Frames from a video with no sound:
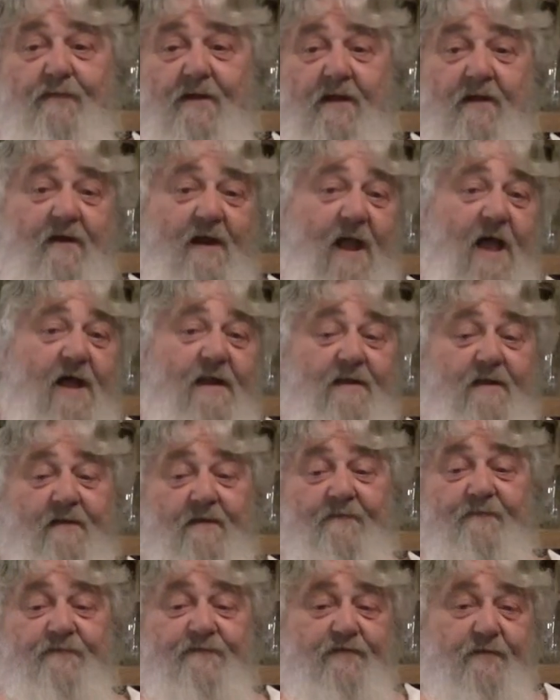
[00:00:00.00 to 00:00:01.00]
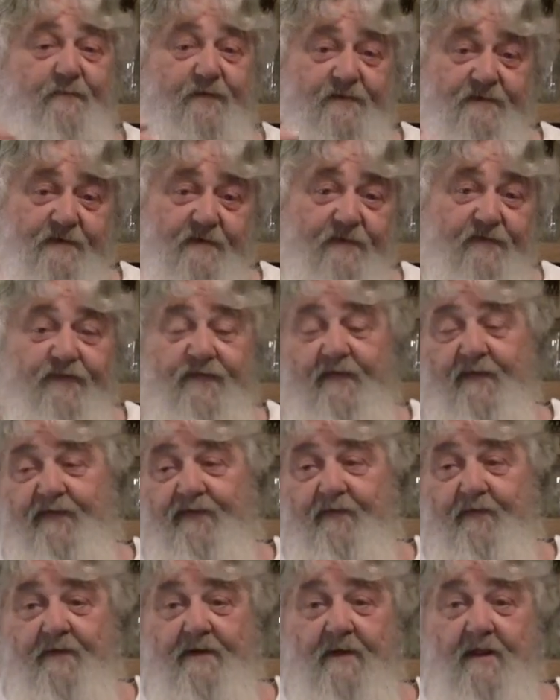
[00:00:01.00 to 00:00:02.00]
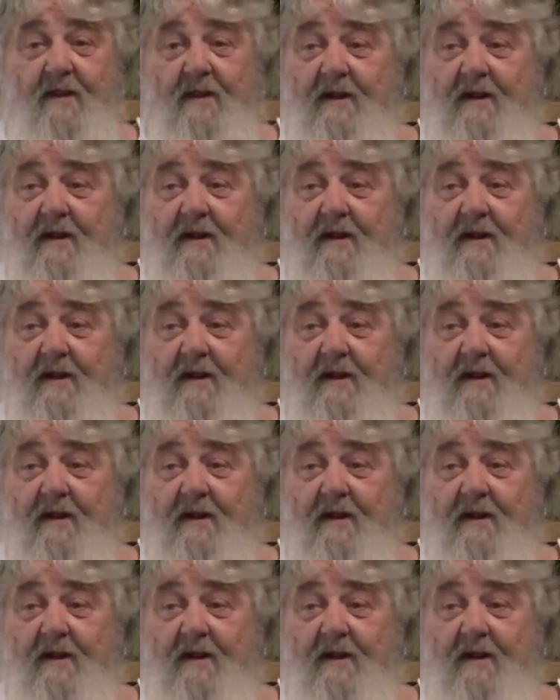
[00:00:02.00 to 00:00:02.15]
beer out of to produce this one,